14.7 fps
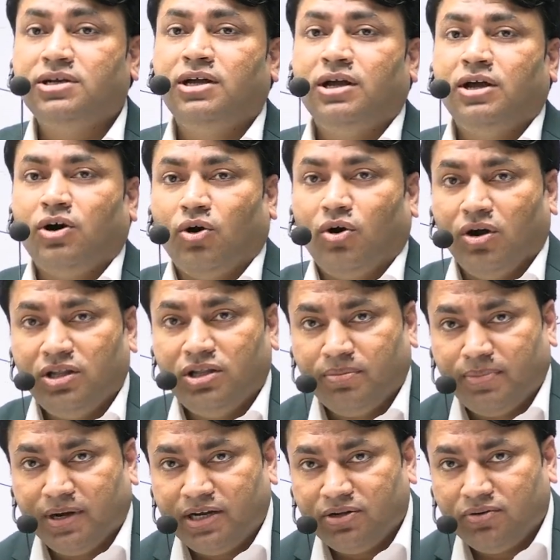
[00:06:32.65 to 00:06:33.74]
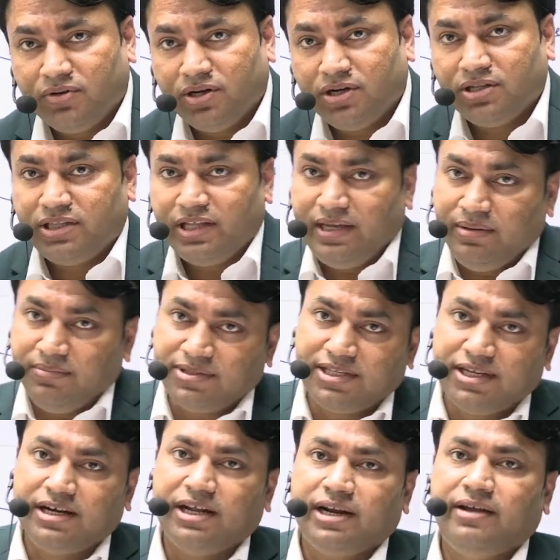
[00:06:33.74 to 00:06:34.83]
all the particular themes that are
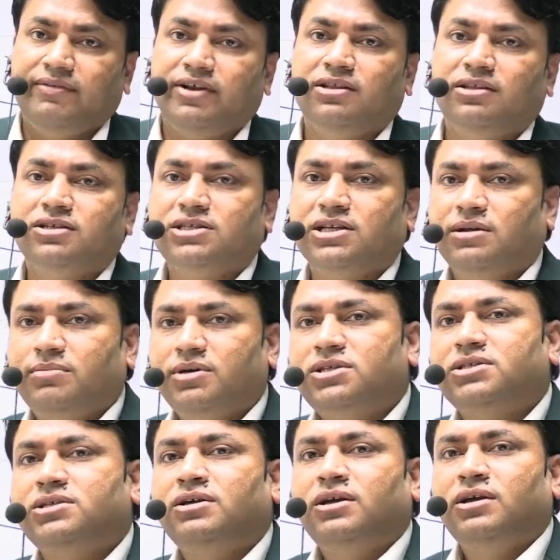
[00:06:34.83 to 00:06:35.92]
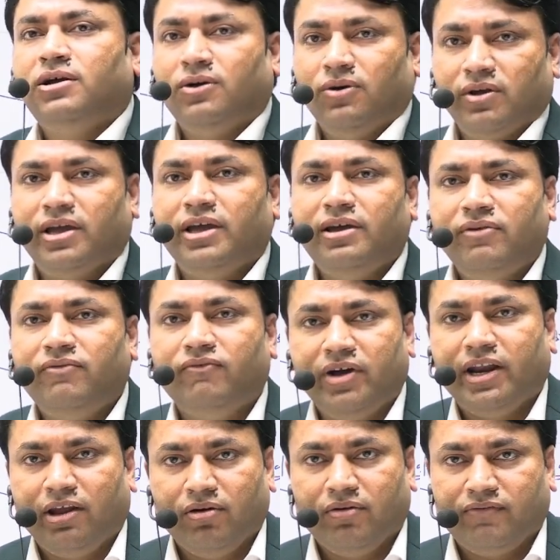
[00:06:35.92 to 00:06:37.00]
given in the syllabus, okay, very
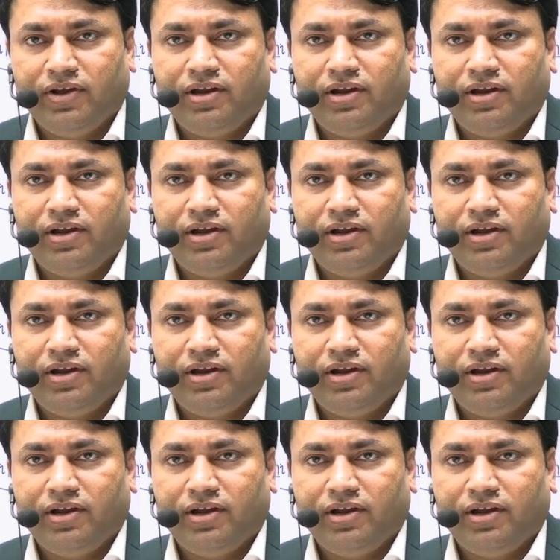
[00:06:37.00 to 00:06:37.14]
often.